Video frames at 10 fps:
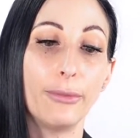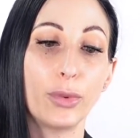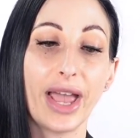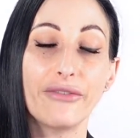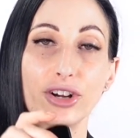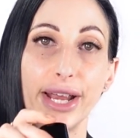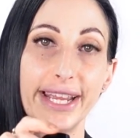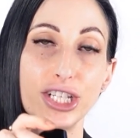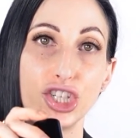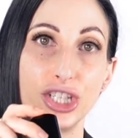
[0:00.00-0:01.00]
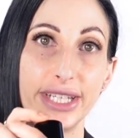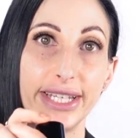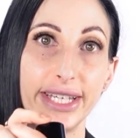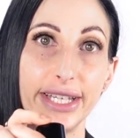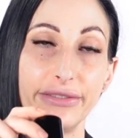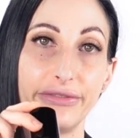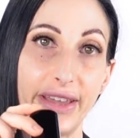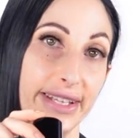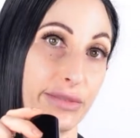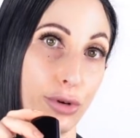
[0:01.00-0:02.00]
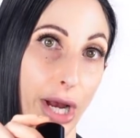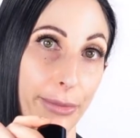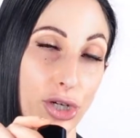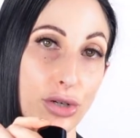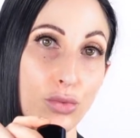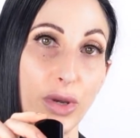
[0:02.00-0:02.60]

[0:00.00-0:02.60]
We have our HD face primer,